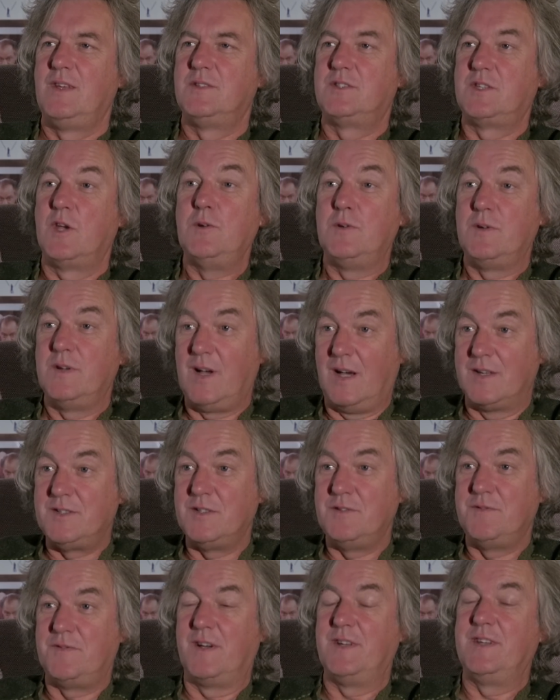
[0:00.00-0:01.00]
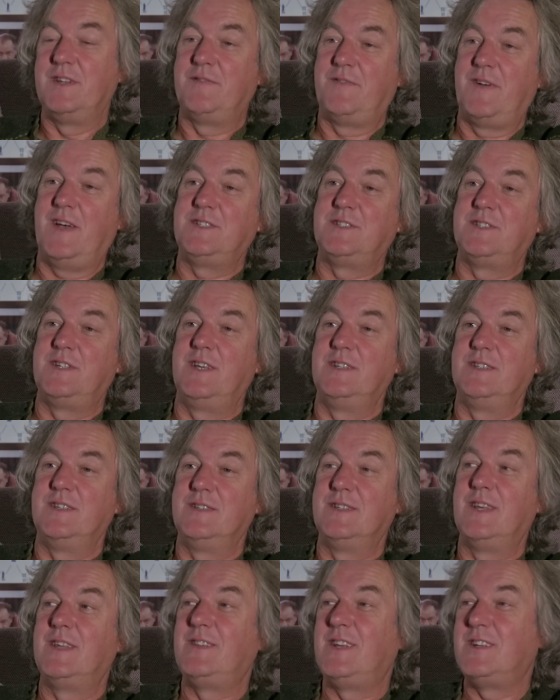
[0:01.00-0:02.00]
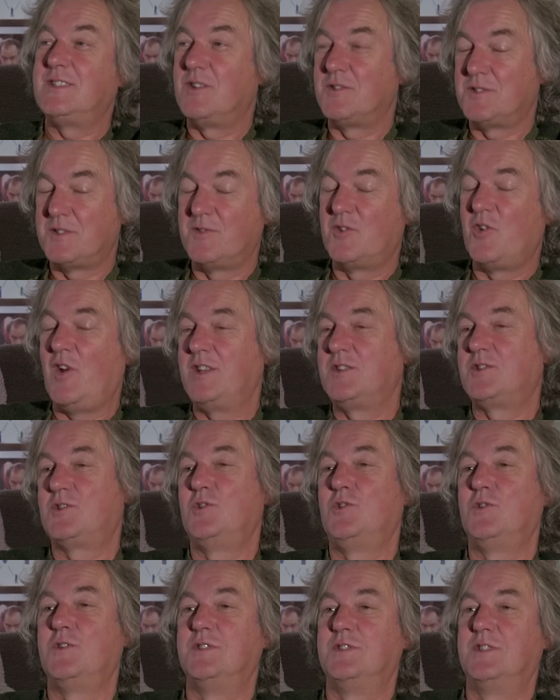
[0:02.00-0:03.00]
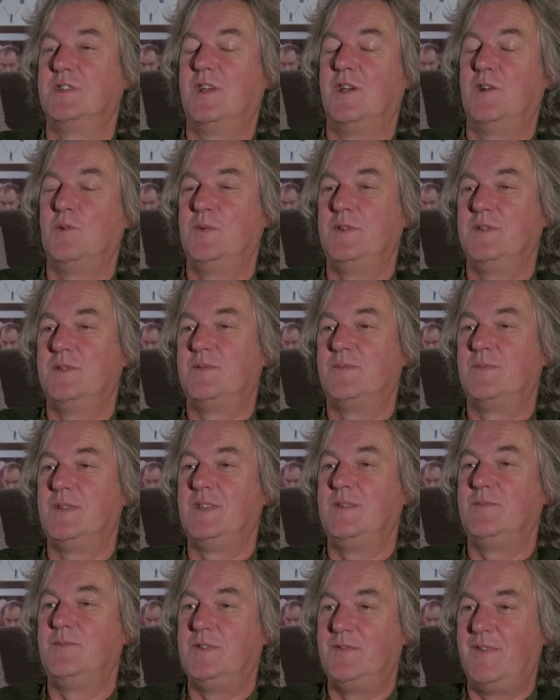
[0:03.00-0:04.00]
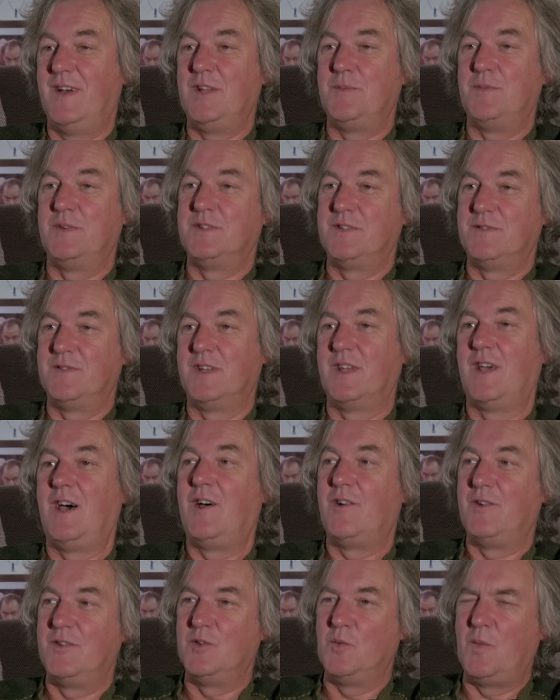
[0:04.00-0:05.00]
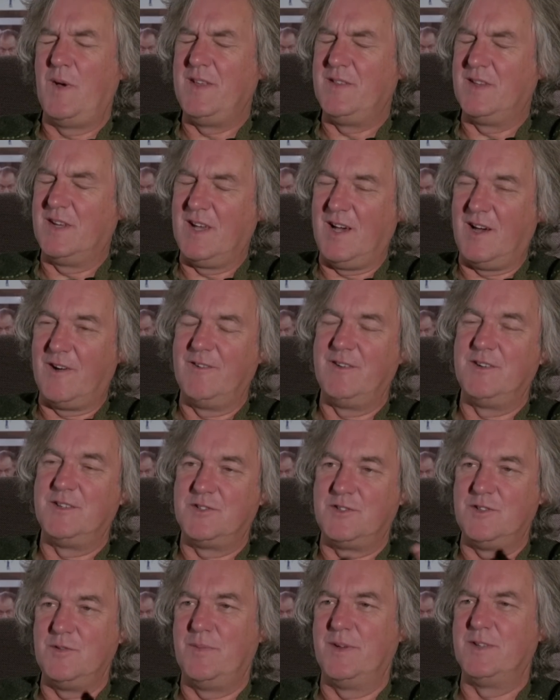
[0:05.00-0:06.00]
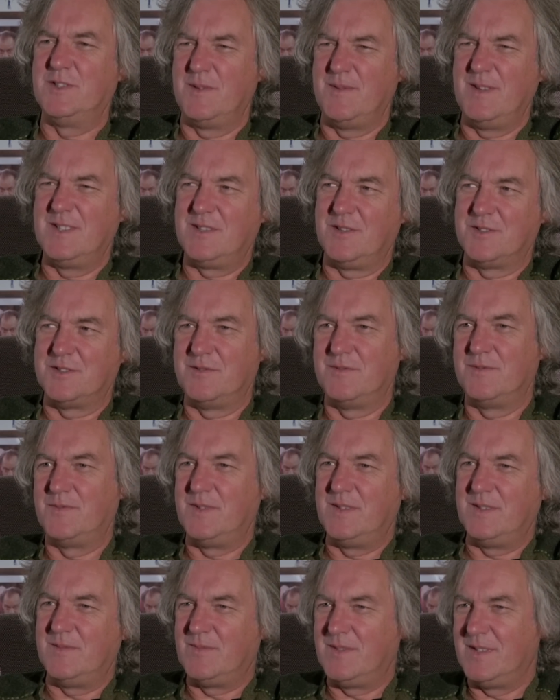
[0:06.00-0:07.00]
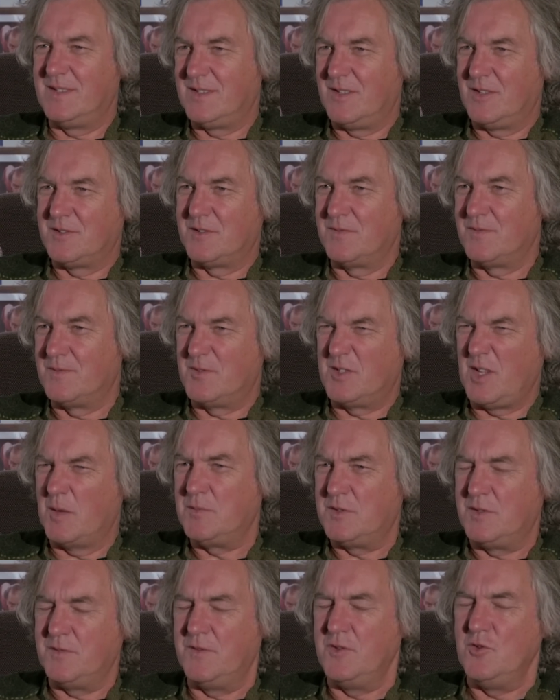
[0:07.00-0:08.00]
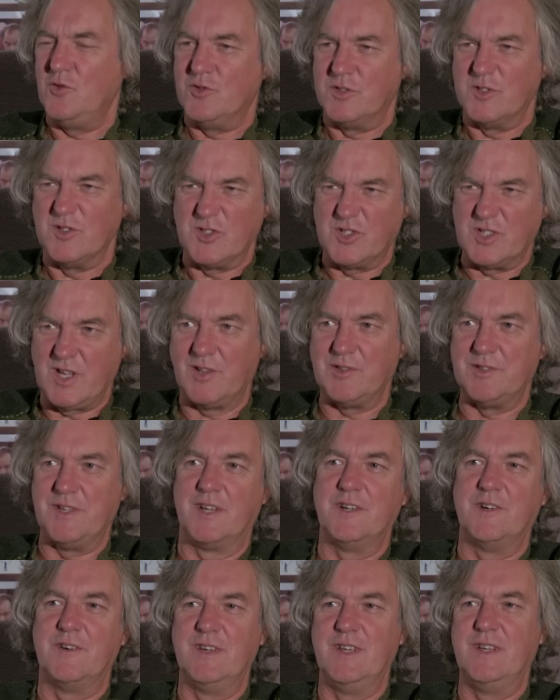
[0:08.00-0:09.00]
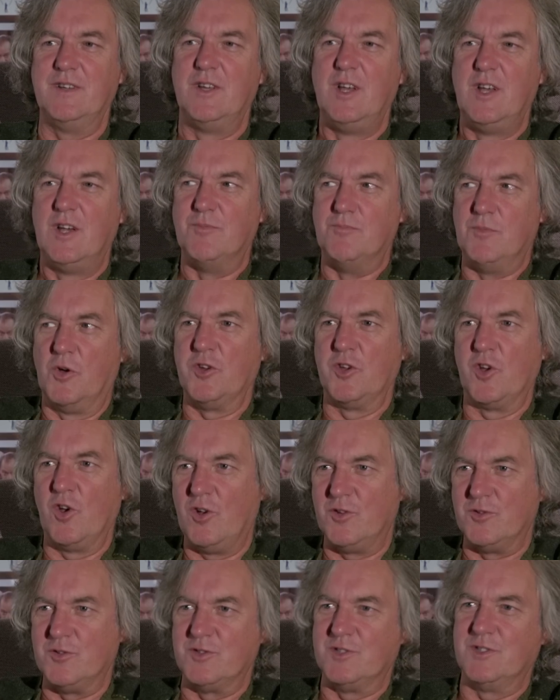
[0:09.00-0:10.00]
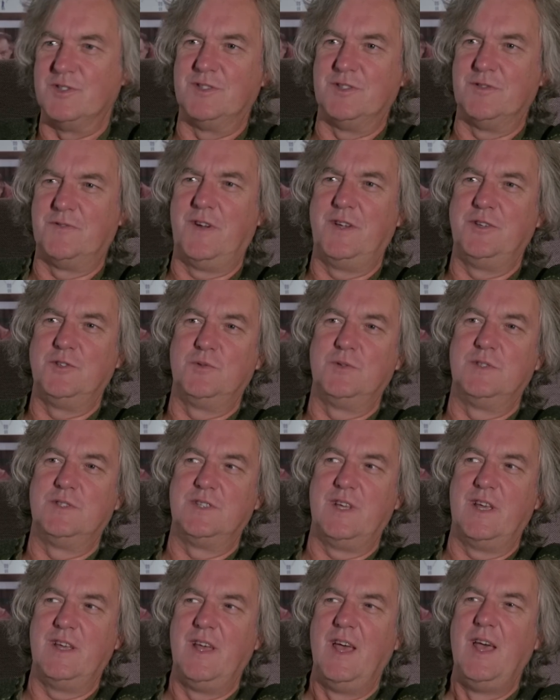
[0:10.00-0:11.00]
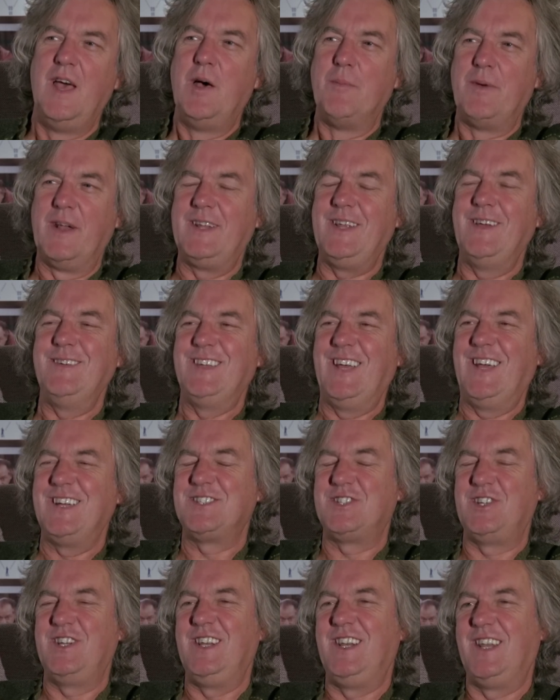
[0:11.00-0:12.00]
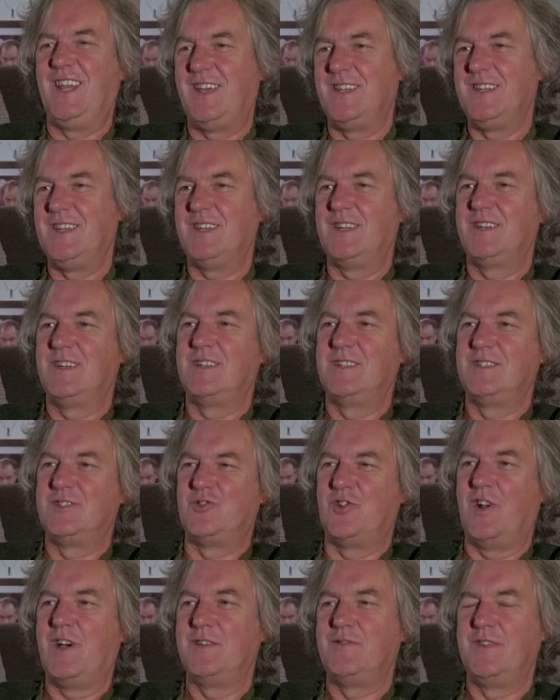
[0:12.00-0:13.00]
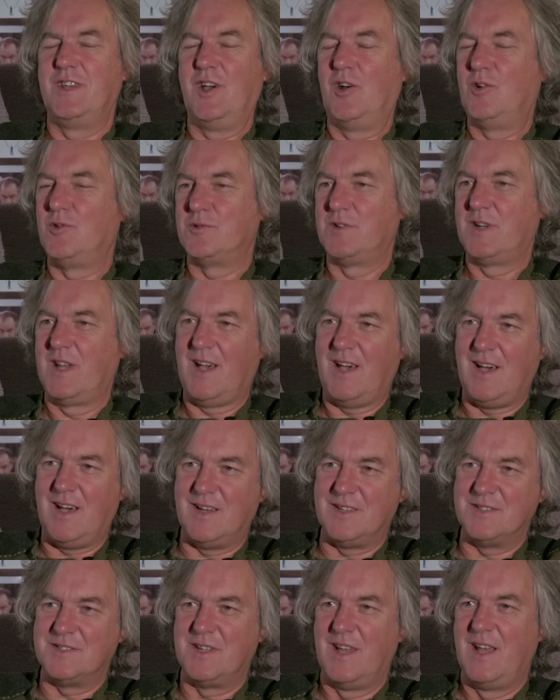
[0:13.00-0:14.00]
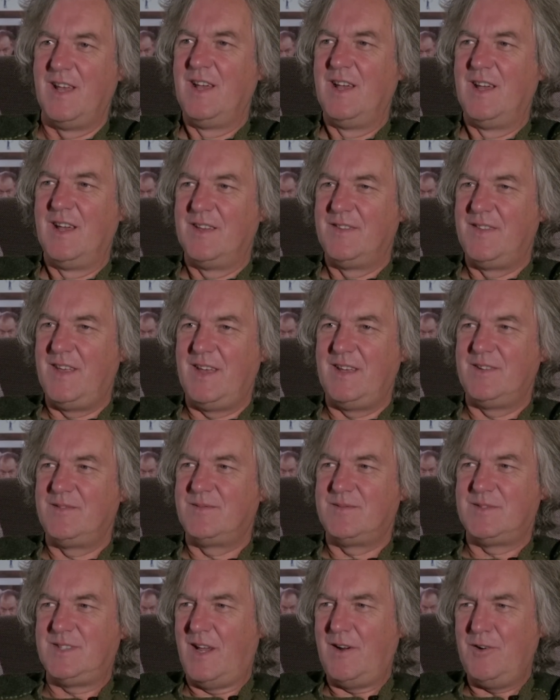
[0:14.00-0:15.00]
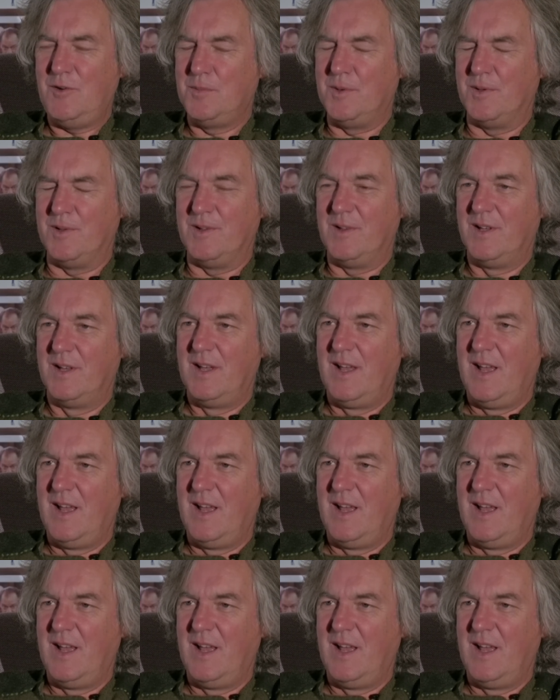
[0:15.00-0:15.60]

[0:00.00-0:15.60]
So I do find it fascinating. There's lots of great stories that go with the development of the car and the way the car industry built up. There's lots of subterfuge and skullduggery and monigance, as the French would say. But I don't actually like driving old cars. They're terrible.